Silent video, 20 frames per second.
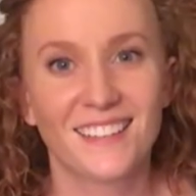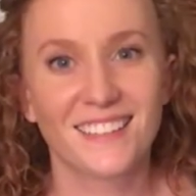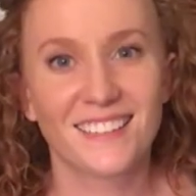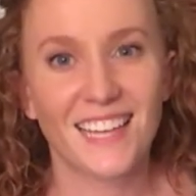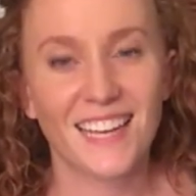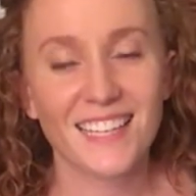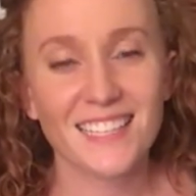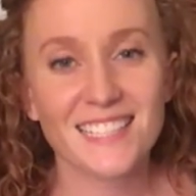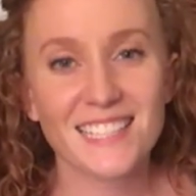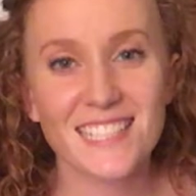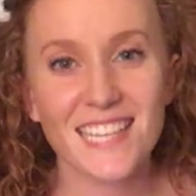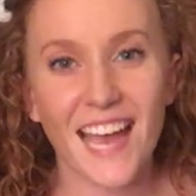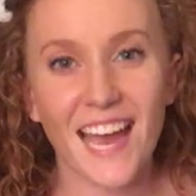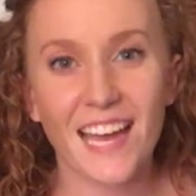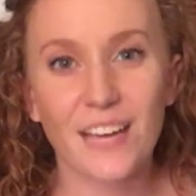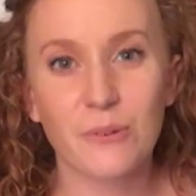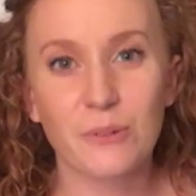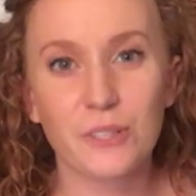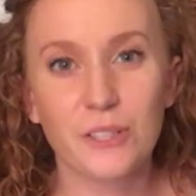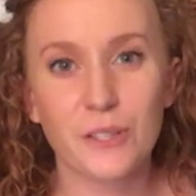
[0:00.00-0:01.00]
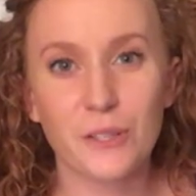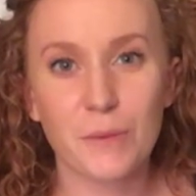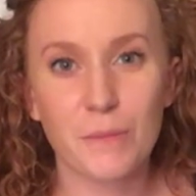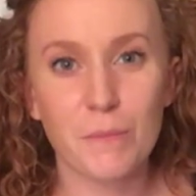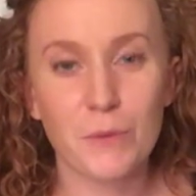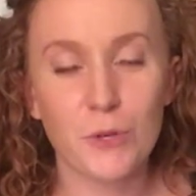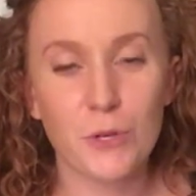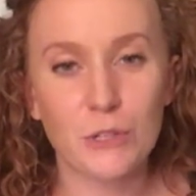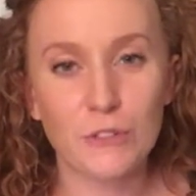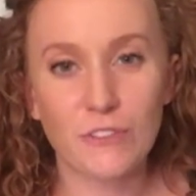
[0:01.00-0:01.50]
Next, I will
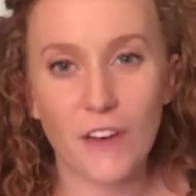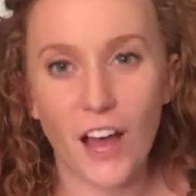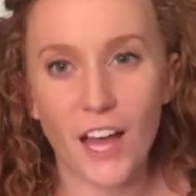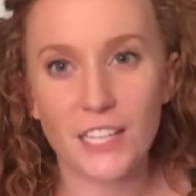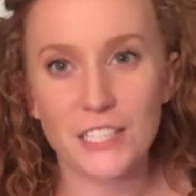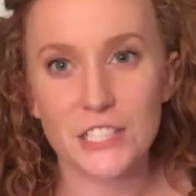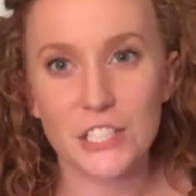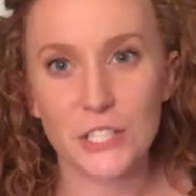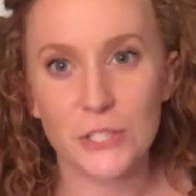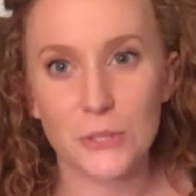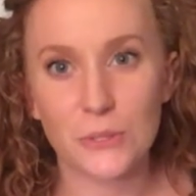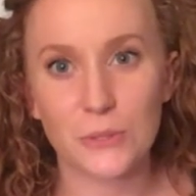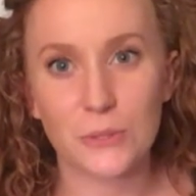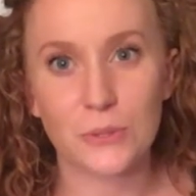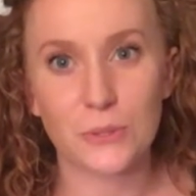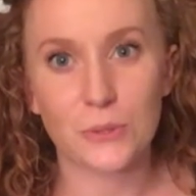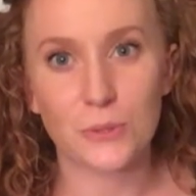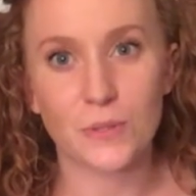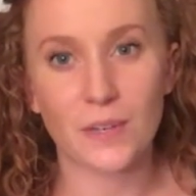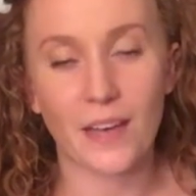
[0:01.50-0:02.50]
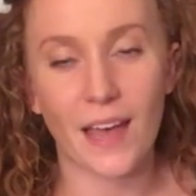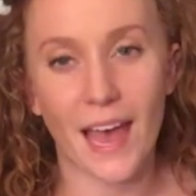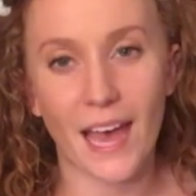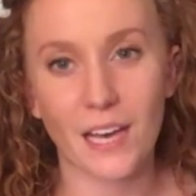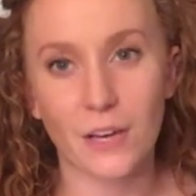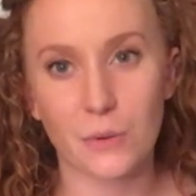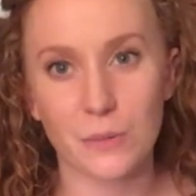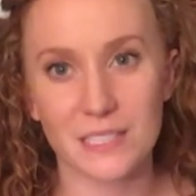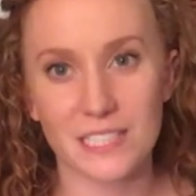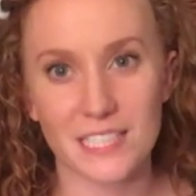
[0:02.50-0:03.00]
move on to
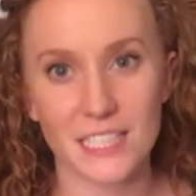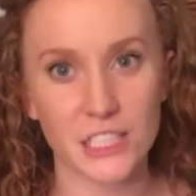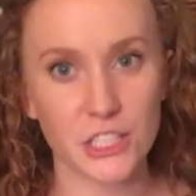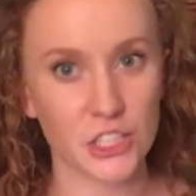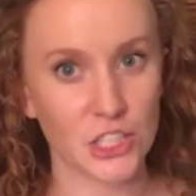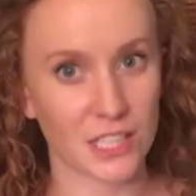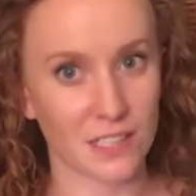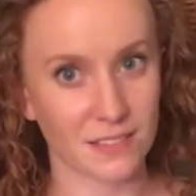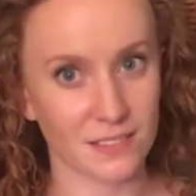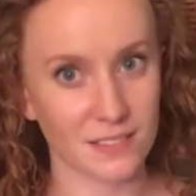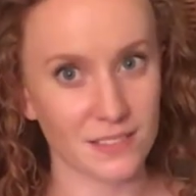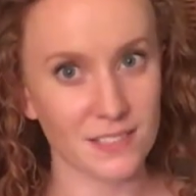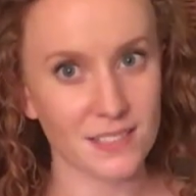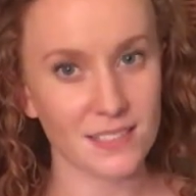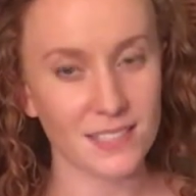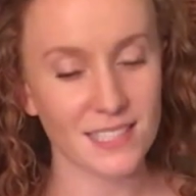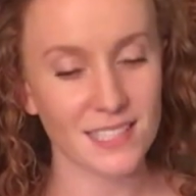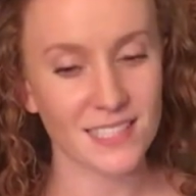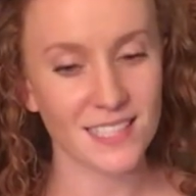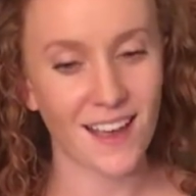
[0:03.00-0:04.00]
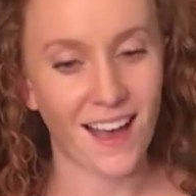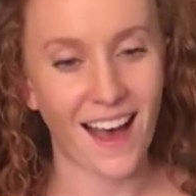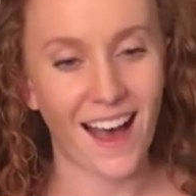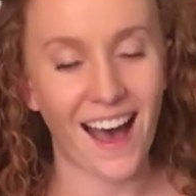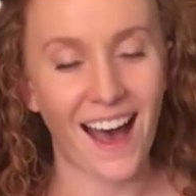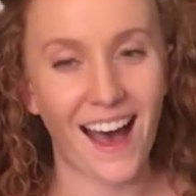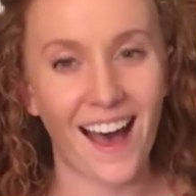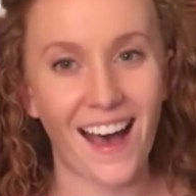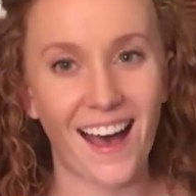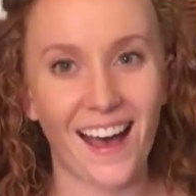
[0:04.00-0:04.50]
acquisitions.
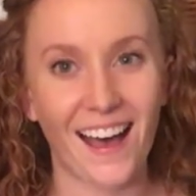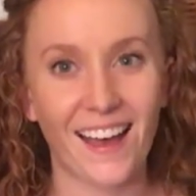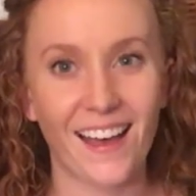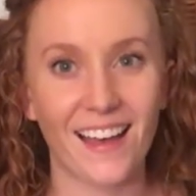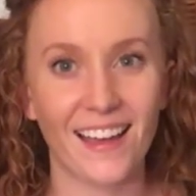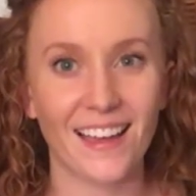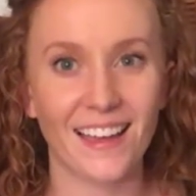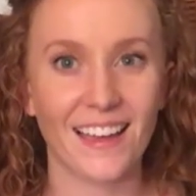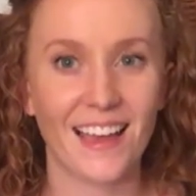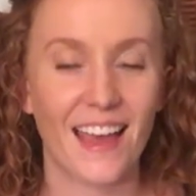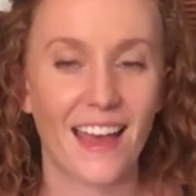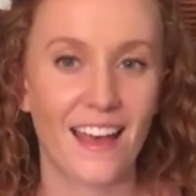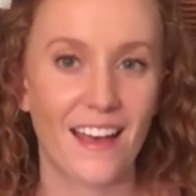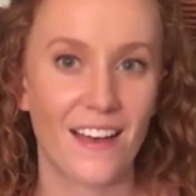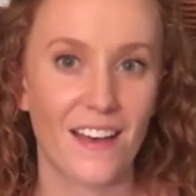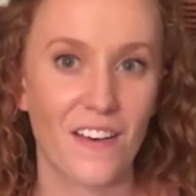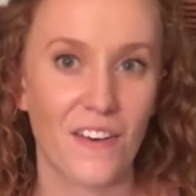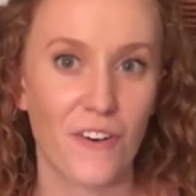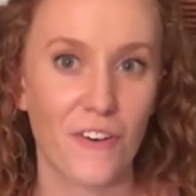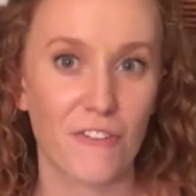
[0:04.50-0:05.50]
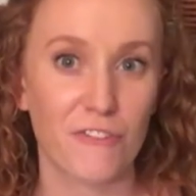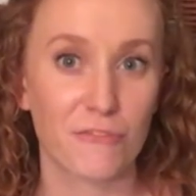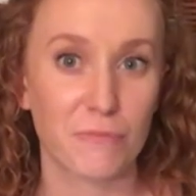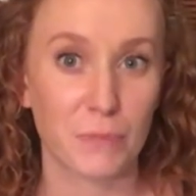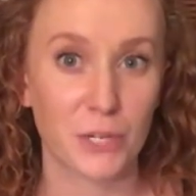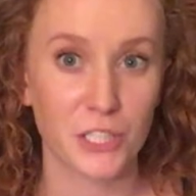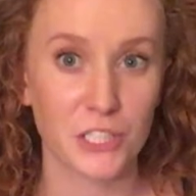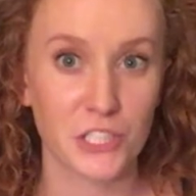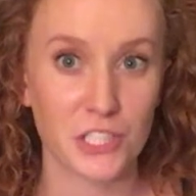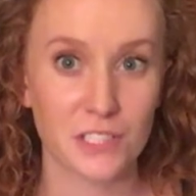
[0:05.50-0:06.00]
I have
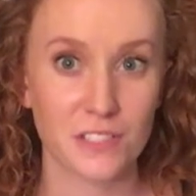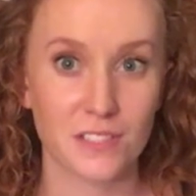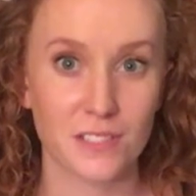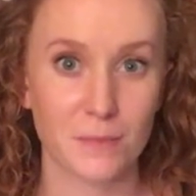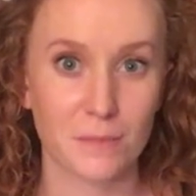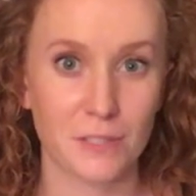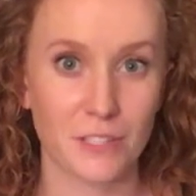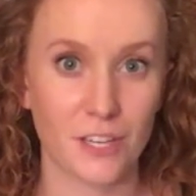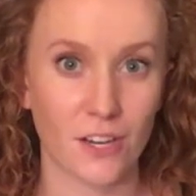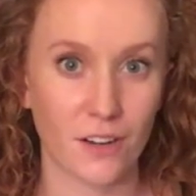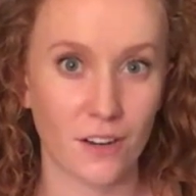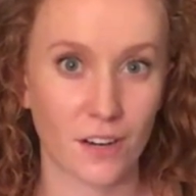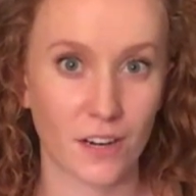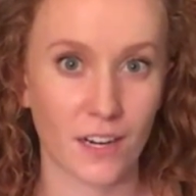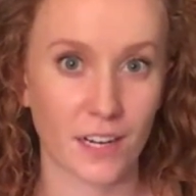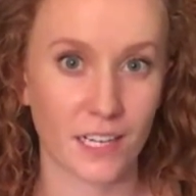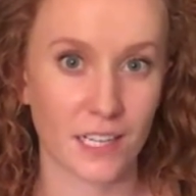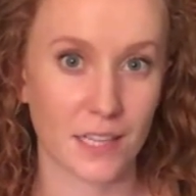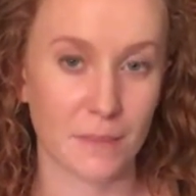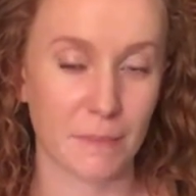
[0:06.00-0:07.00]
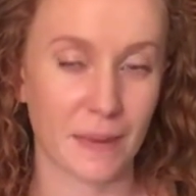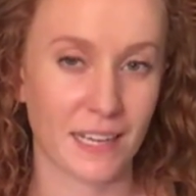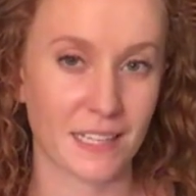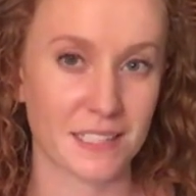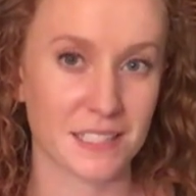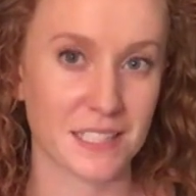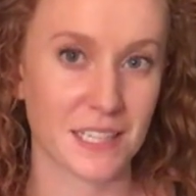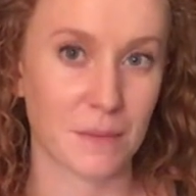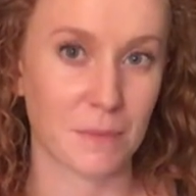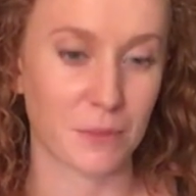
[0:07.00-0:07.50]
purchased some yarn in the
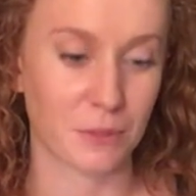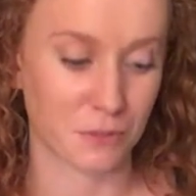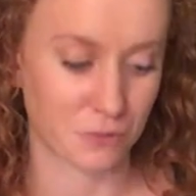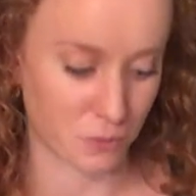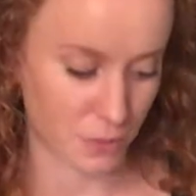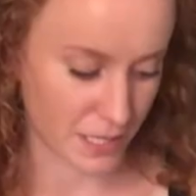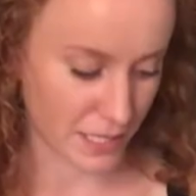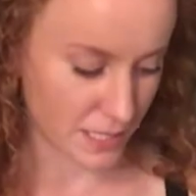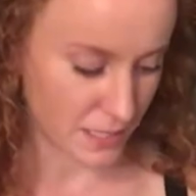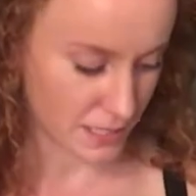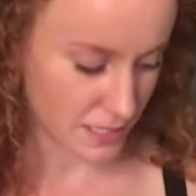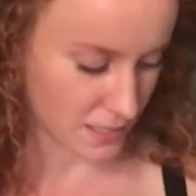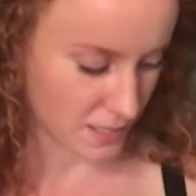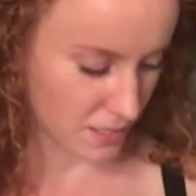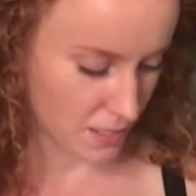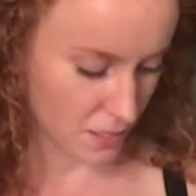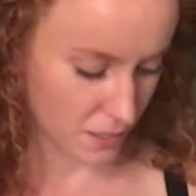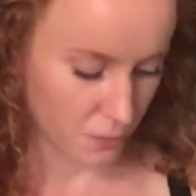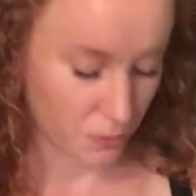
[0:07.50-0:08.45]
past couple of weeks.